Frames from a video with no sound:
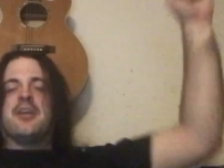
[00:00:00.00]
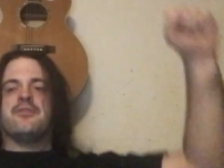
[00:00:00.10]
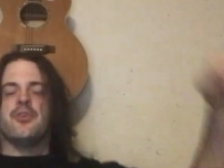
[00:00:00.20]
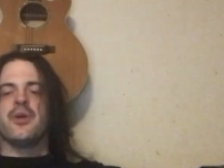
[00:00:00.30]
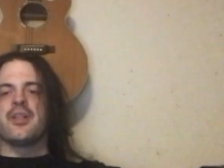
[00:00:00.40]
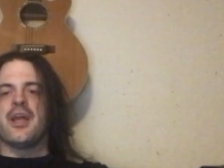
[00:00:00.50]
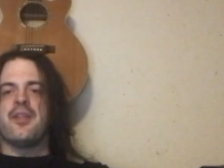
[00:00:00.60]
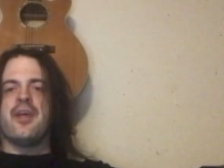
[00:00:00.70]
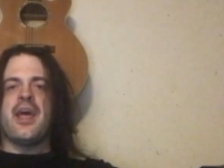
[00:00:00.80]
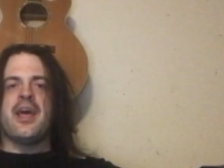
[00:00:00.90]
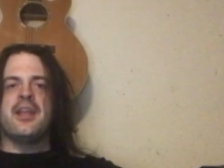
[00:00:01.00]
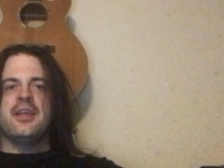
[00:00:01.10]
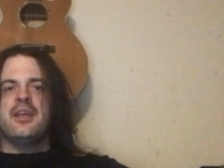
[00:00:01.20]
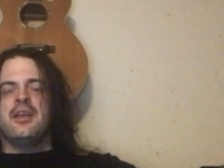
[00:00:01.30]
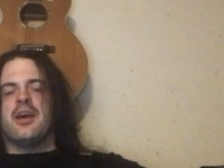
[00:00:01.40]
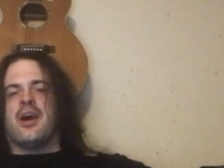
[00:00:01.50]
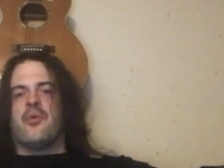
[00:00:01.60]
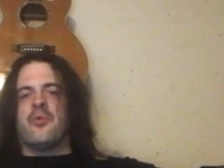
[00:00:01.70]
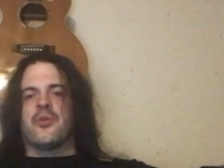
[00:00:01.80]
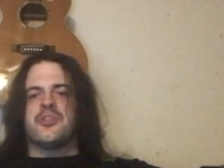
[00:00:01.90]
doing like that uh,
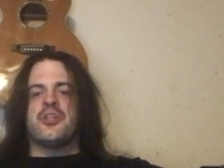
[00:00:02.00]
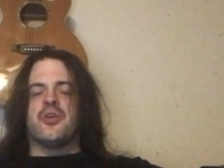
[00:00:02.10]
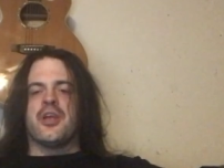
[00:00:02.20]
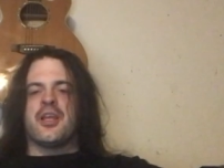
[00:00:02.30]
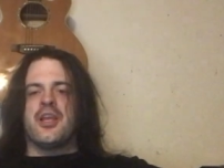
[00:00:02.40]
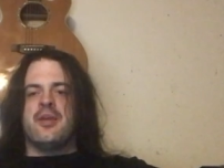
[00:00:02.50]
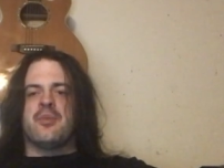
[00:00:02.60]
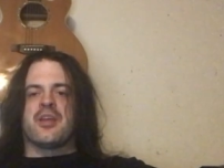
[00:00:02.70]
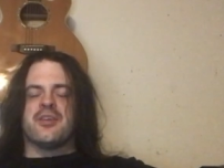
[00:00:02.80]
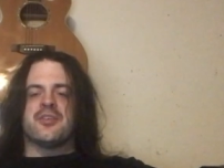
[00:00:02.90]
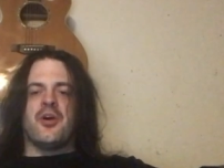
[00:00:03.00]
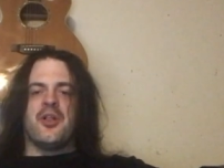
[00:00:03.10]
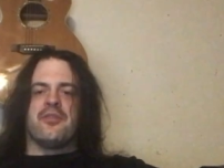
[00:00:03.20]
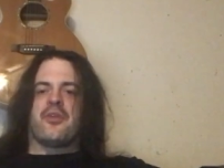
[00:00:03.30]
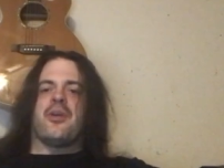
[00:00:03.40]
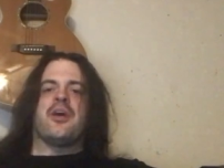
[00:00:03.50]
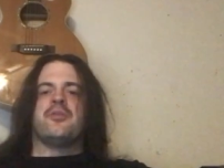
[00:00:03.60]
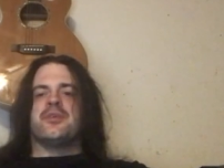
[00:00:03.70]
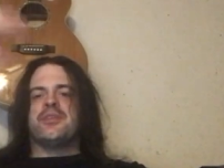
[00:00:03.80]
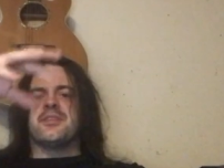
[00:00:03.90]
when we're cheering because all of the crowd
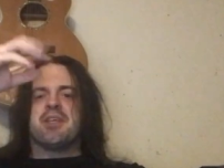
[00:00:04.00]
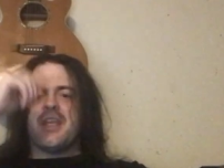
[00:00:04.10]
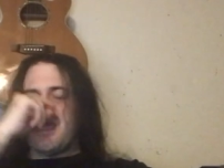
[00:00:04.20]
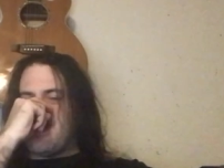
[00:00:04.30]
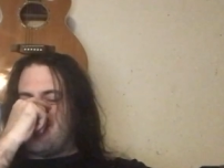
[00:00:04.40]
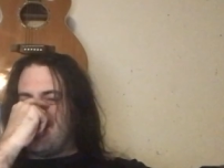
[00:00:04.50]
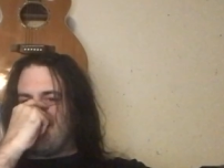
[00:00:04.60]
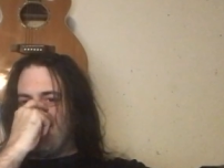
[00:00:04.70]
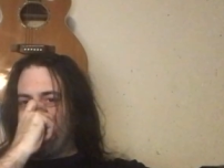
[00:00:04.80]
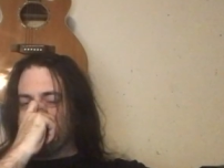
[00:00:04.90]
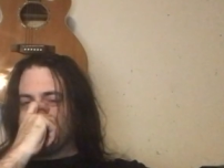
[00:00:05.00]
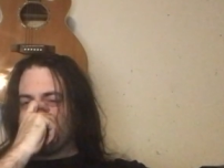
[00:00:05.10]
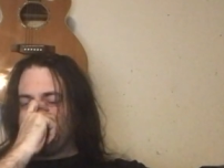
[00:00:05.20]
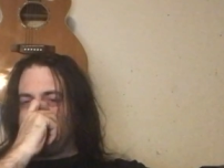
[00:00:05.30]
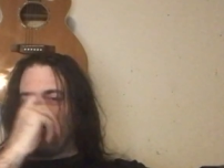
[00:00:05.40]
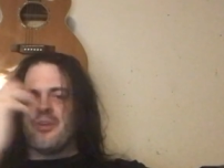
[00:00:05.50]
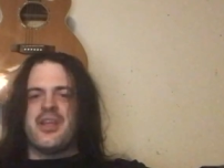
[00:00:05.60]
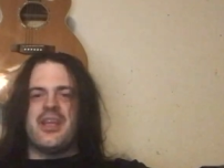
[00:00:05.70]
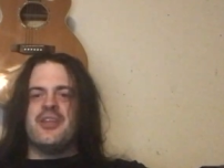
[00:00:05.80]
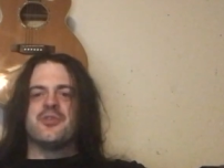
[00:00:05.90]
noise is then added in later. So it's a very
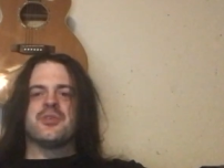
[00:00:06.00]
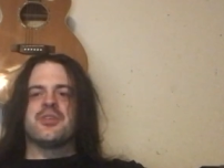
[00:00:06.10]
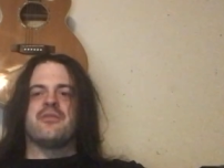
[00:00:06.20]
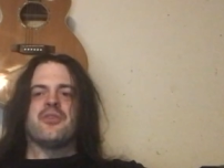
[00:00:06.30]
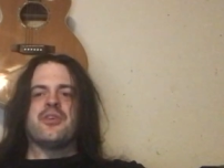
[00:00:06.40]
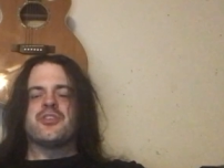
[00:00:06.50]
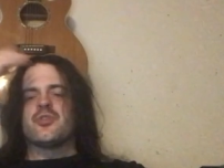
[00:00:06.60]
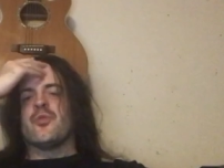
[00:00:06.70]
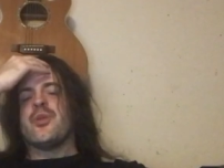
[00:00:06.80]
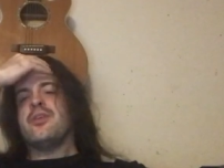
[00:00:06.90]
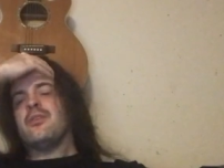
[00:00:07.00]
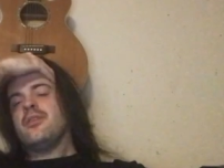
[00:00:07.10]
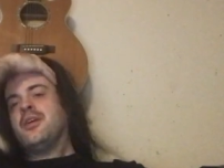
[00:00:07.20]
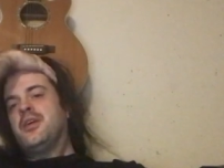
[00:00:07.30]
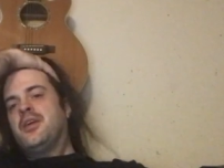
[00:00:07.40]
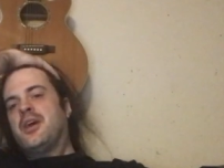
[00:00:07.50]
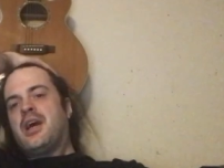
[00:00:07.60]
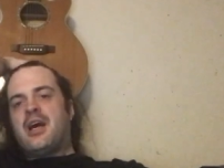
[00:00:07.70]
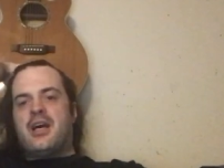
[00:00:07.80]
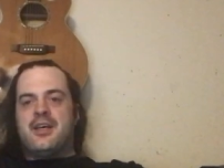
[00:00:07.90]
interesting, very surreal
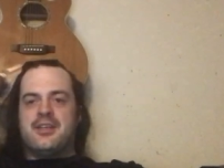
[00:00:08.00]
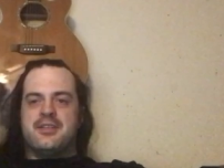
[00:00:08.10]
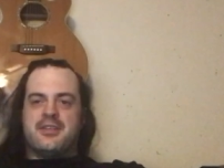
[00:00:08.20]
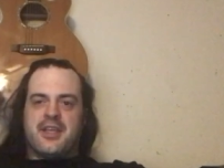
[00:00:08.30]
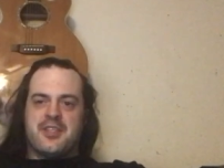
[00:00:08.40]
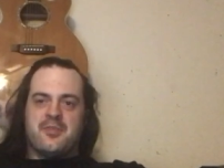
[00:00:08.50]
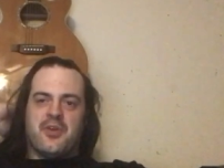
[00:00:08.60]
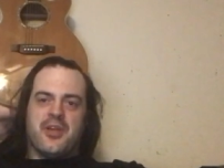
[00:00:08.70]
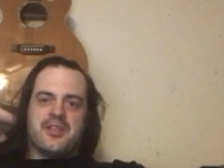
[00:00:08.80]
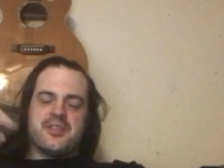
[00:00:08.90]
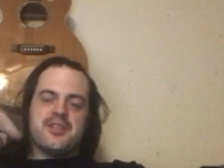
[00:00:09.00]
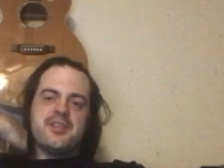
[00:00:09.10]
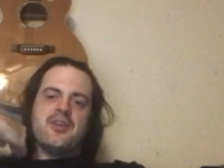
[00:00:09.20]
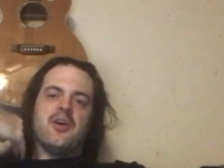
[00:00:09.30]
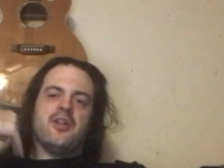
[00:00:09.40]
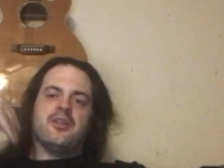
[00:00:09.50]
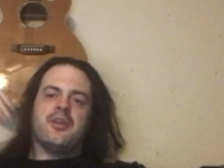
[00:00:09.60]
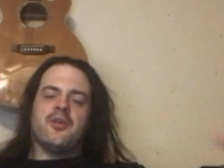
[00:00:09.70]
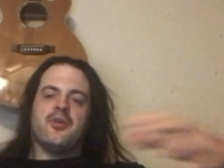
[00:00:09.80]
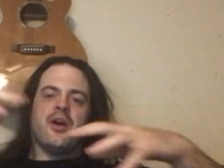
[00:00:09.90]
uh, experience to see all you
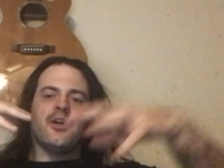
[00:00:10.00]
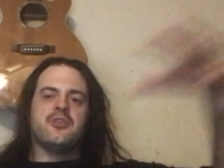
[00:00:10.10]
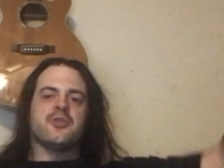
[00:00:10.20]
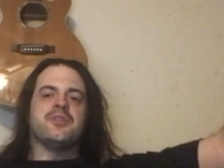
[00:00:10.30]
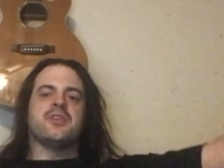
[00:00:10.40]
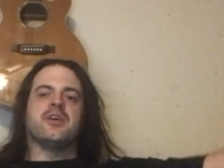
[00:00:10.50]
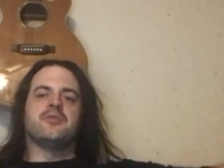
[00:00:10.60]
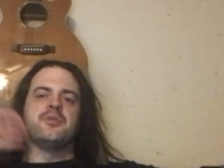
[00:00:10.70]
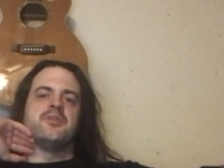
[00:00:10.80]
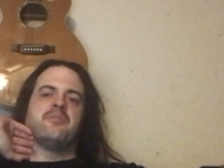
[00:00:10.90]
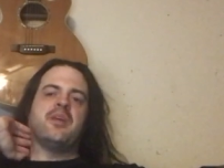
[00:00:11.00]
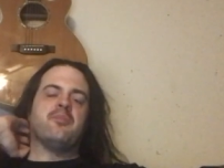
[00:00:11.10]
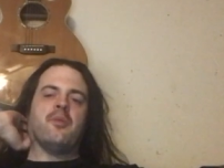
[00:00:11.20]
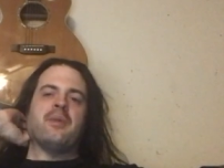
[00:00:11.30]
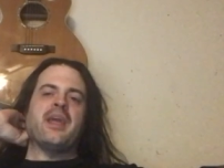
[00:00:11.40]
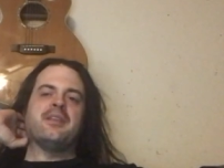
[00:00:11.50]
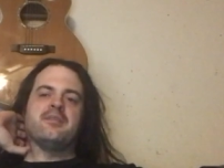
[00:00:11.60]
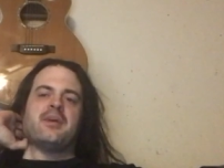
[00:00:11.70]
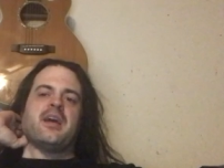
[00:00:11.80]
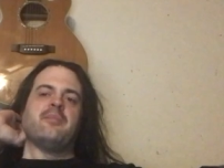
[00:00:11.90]
know hundreds and hundreds of people
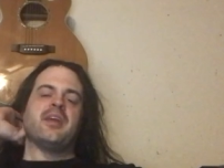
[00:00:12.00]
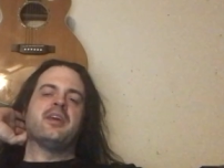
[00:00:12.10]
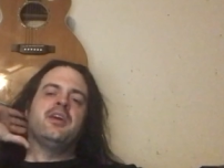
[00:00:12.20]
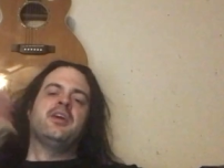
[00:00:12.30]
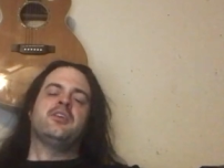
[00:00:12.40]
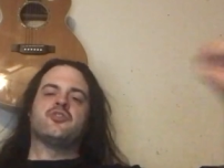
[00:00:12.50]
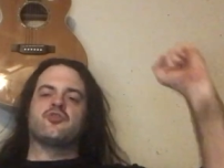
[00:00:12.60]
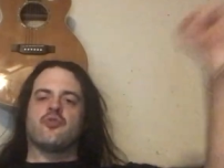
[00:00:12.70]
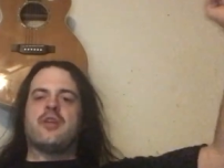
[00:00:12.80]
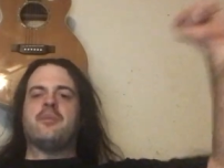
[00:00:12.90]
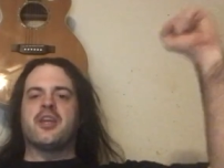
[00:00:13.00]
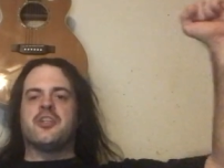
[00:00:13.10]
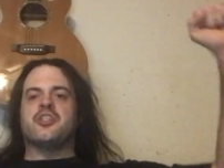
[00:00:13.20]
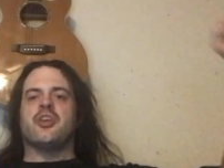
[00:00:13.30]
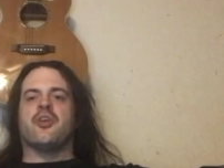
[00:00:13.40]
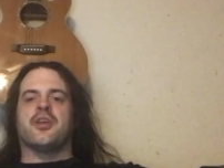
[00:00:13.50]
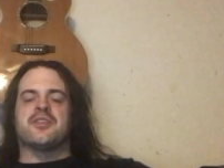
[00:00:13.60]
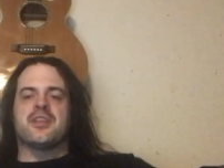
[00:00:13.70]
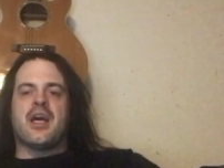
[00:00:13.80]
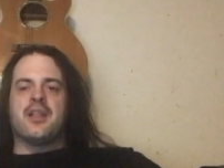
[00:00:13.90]
pantomiming, screaming and cheering
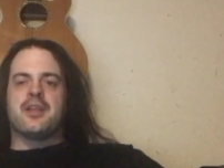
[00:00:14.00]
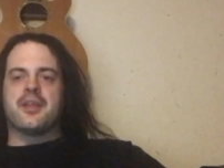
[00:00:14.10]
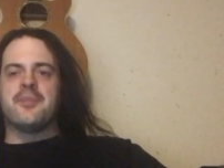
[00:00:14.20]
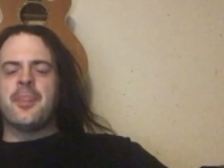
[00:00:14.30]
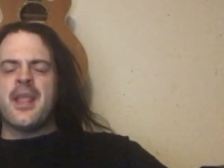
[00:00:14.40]
silently.